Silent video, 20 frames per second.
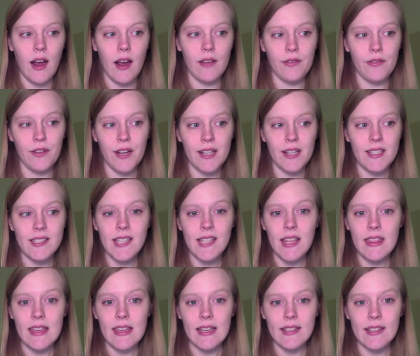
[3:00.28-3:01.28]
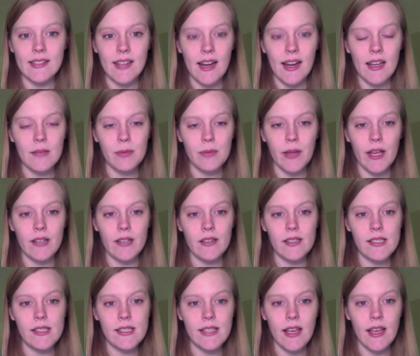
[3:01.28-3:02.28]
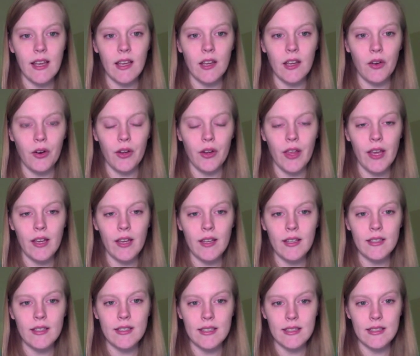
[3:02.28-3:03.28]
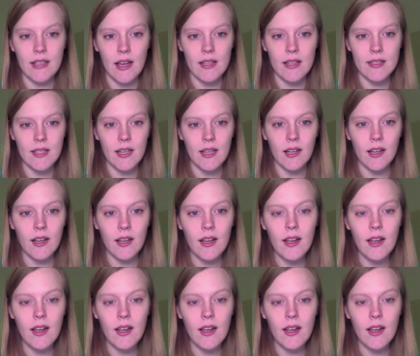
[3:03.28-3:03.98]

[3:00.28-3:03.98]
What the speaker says: forget to say things that I had planned on saying or like discussing.